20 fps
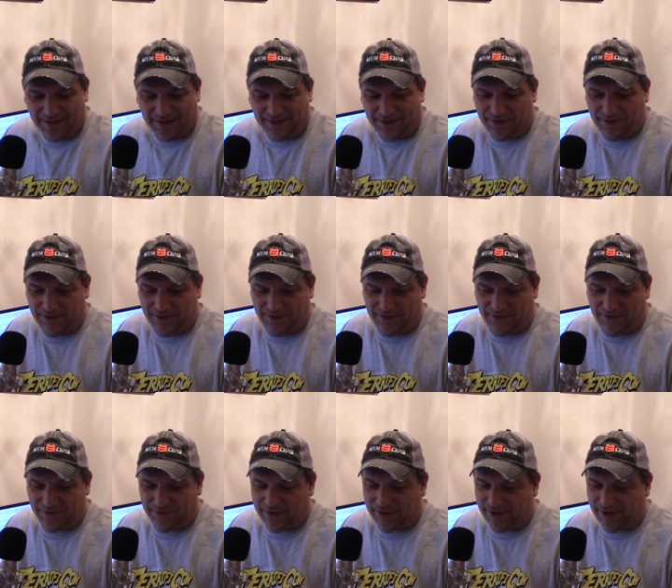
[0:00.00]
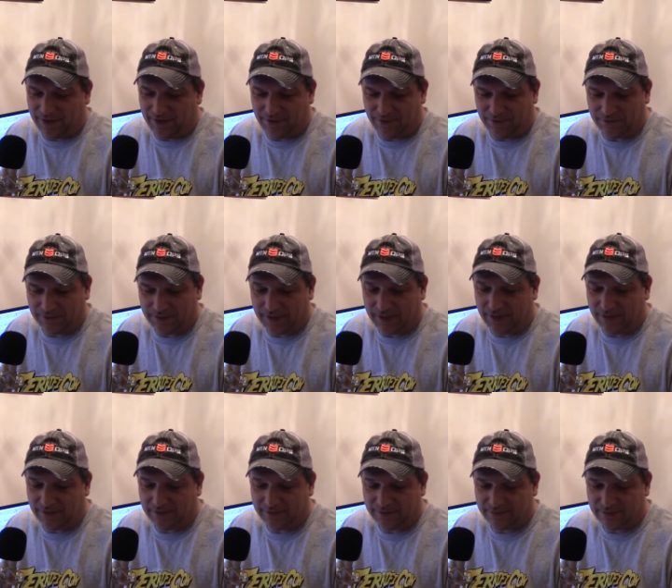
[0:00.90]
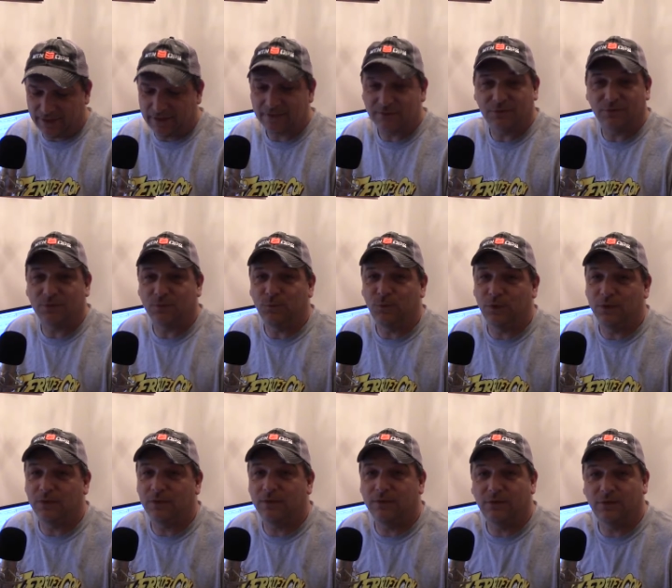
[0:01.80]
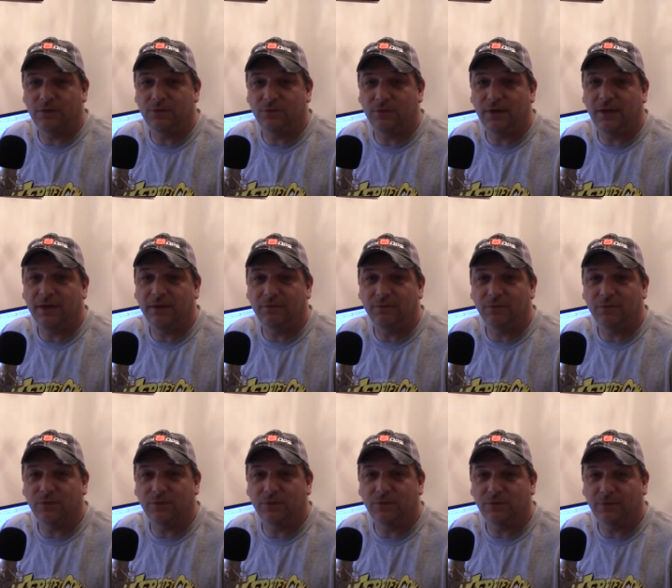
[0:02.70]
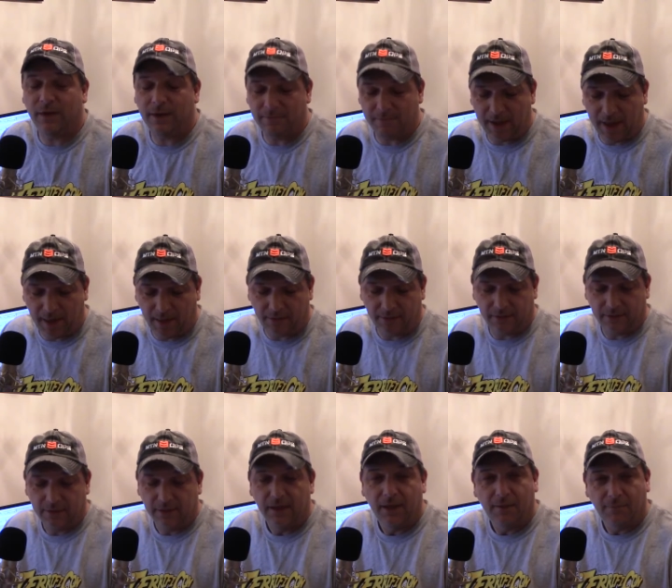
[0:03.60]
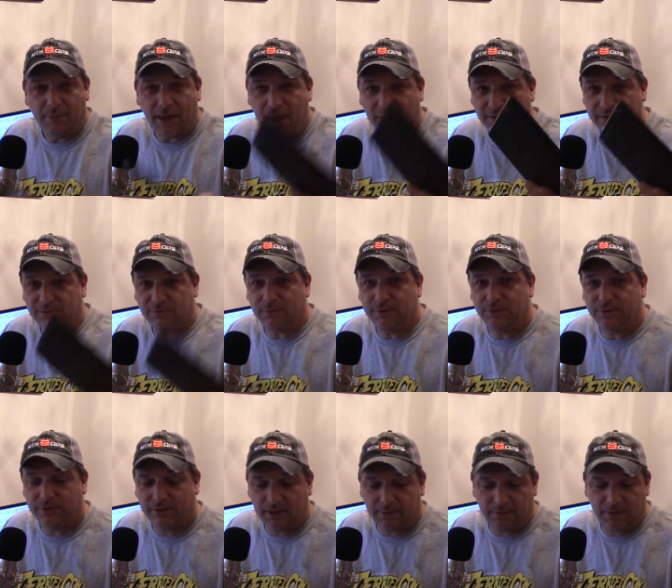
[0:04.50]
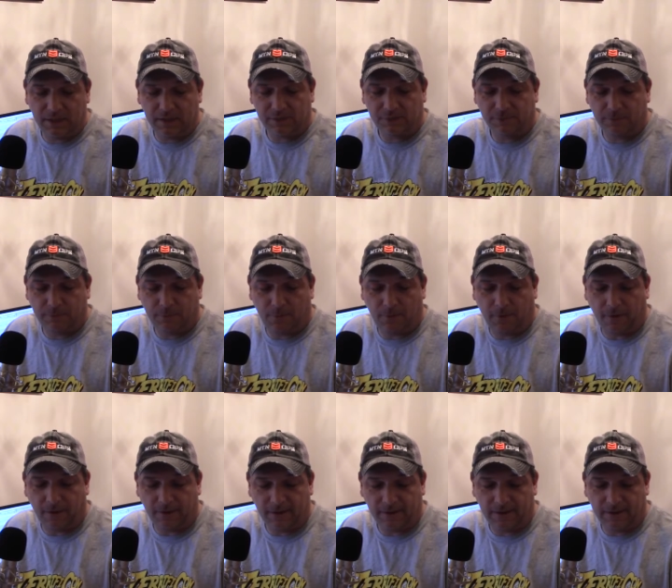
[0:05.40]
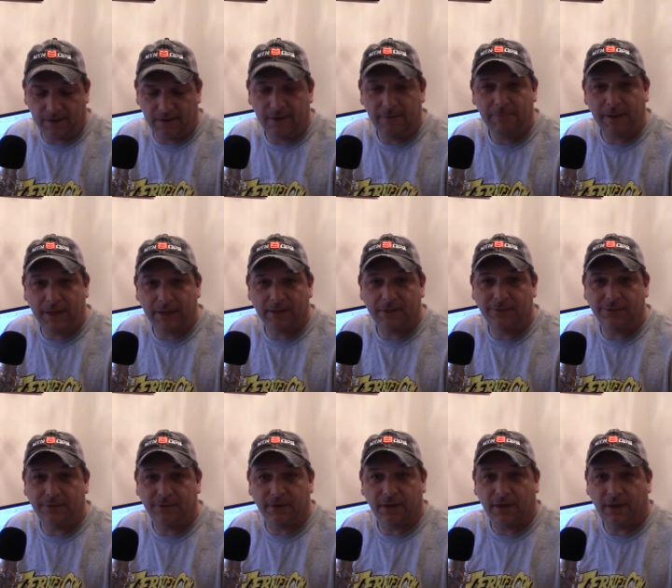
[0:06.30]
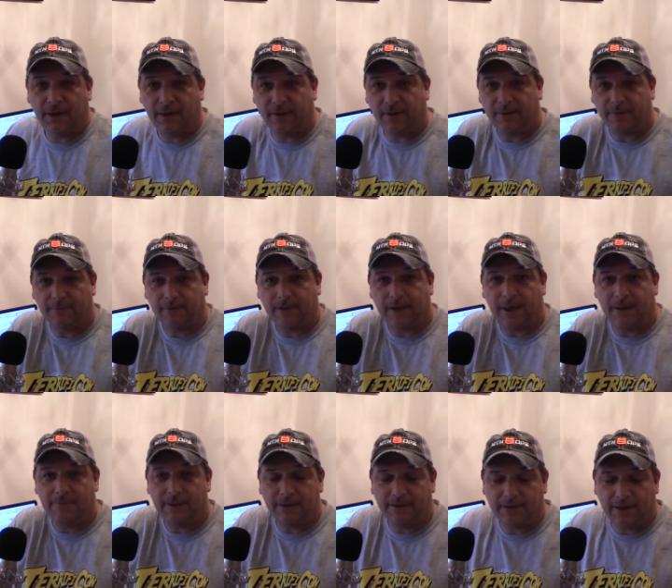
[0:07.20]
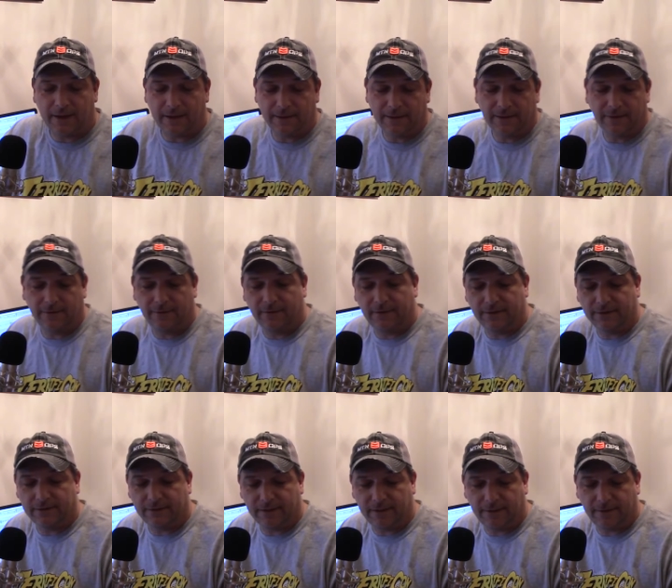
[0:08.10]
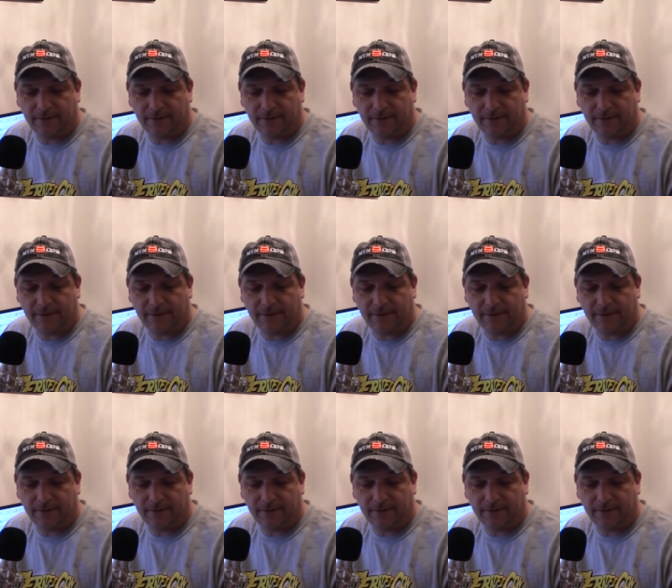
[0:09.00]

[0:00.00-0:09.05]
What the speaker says: Oh, no. Yes, you're right. You're right, Mal. Mal is the one who sent me this report, and he made a little comment on here, and it's